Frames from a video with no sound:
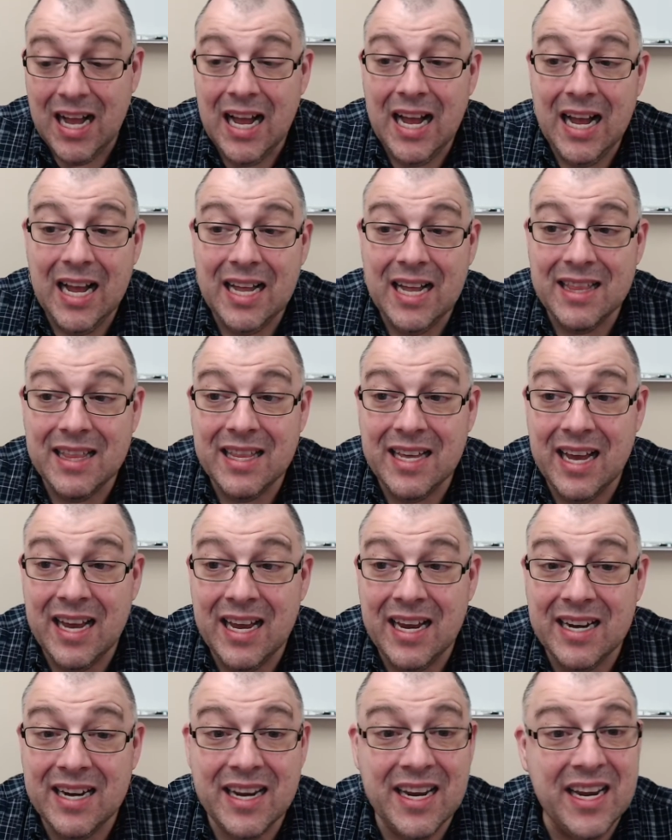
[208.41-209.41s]
And
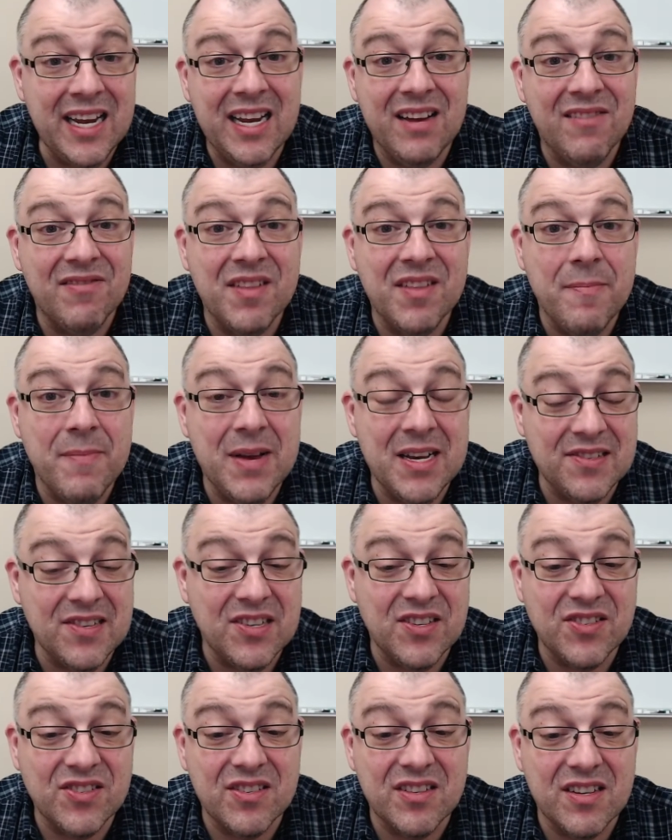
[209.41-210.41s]
then if the
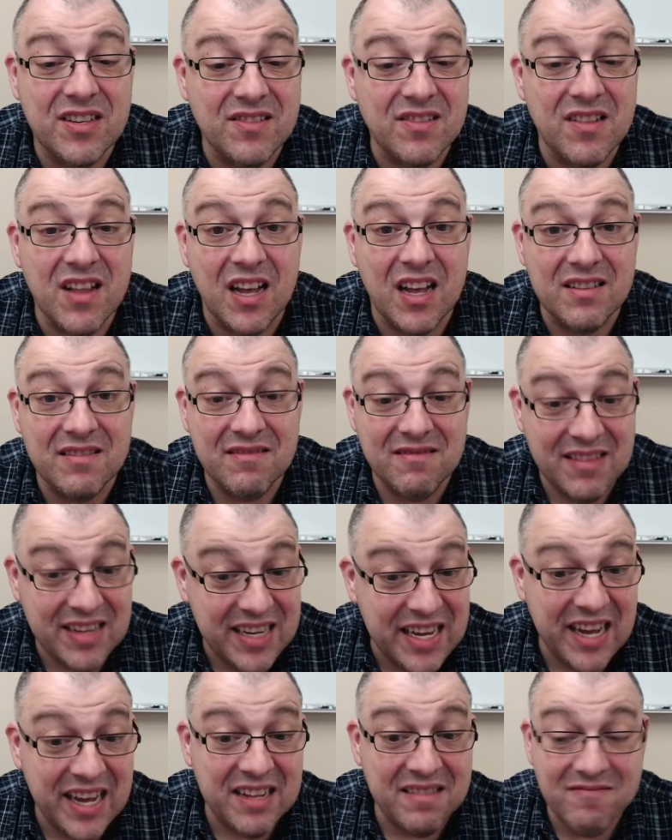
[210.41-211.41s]
message does not
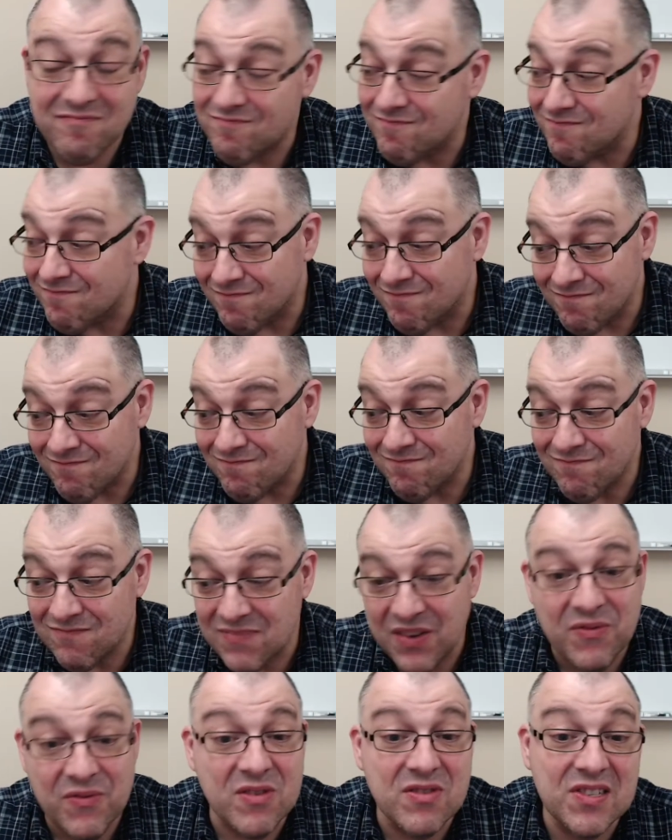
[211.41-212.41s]
get the
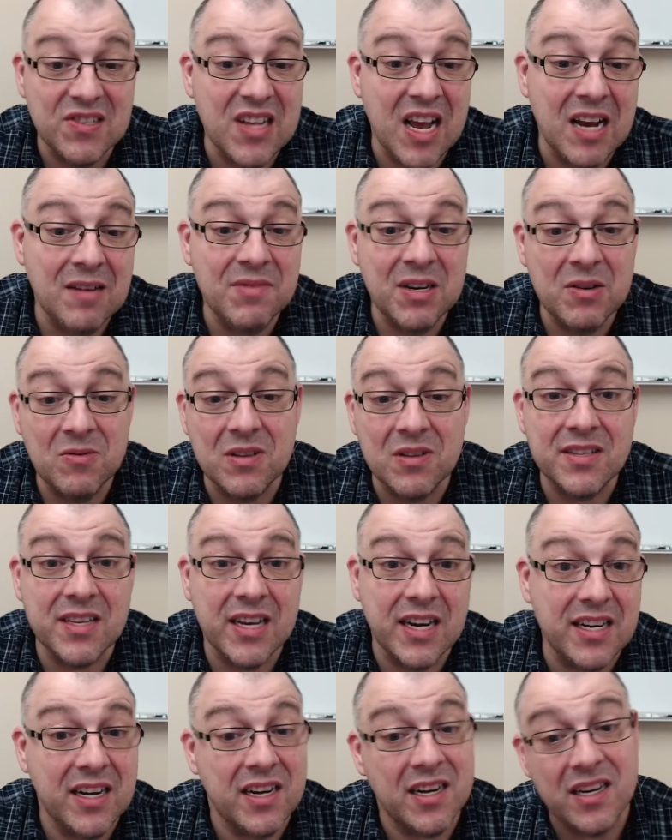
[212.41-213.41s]
first time, they will
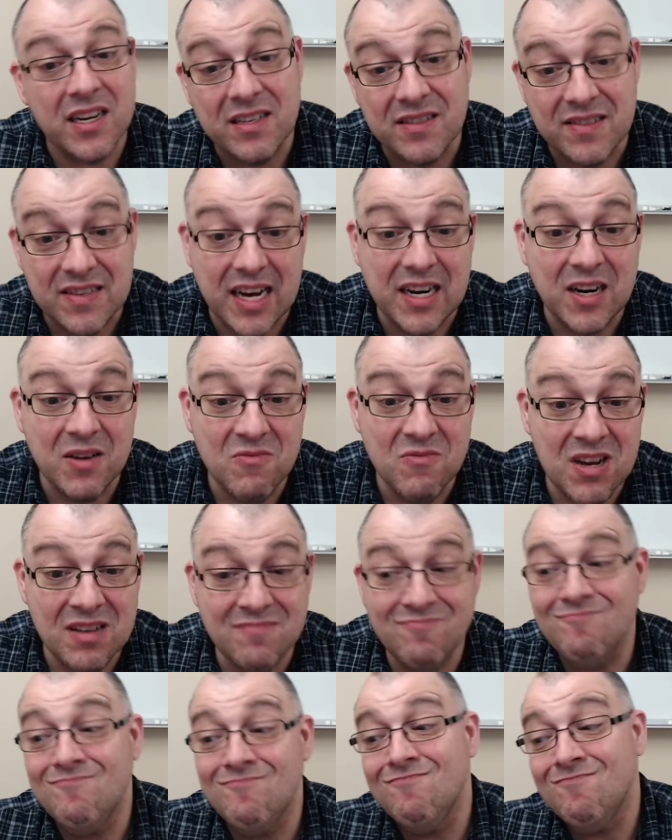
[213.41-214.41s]
take the second
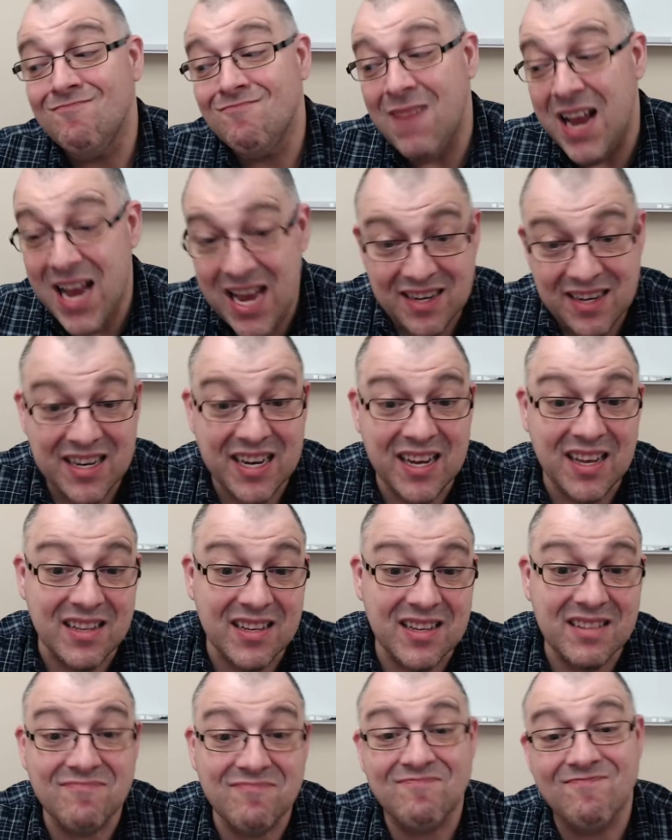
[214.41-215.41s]
one and kill
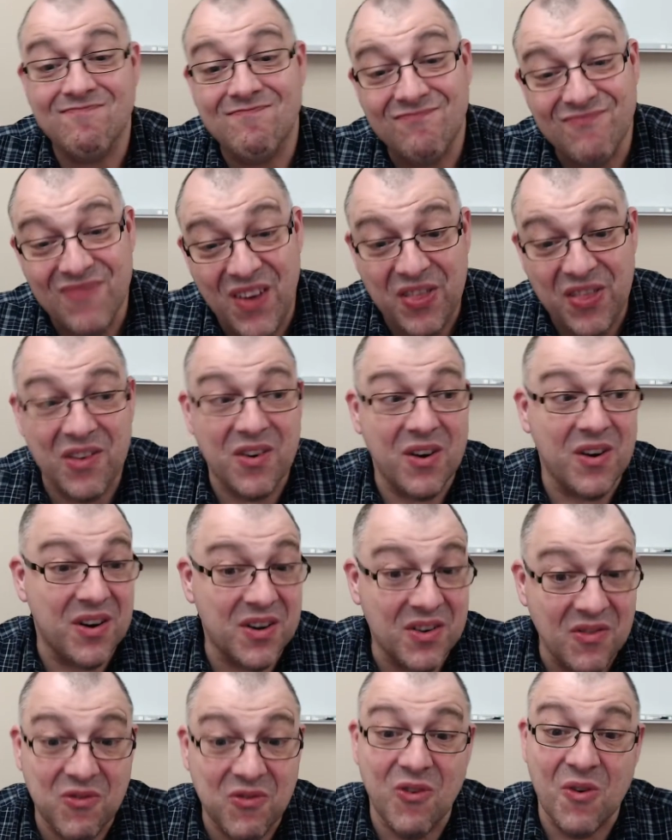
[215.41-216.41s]
it, the third,
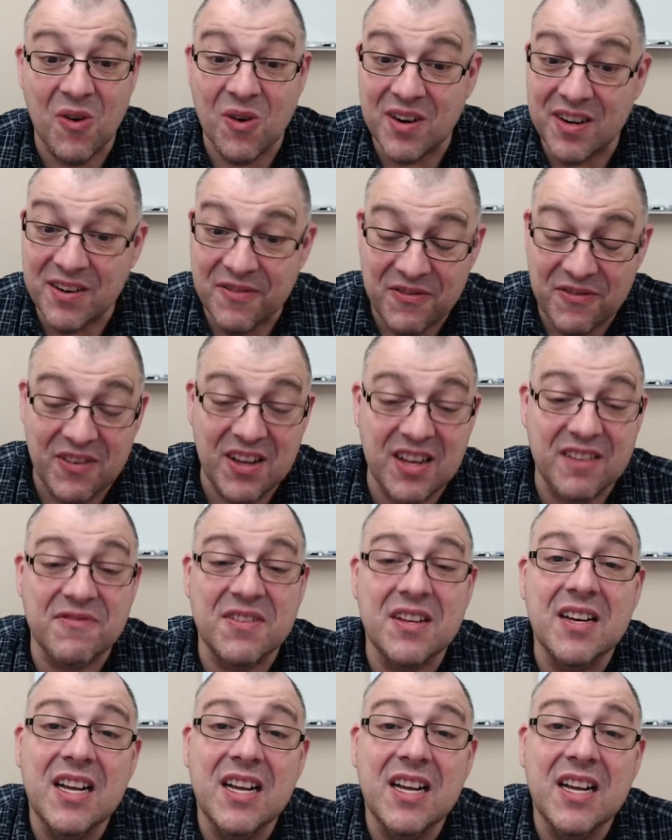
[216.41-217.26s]
the fourth, the fifth,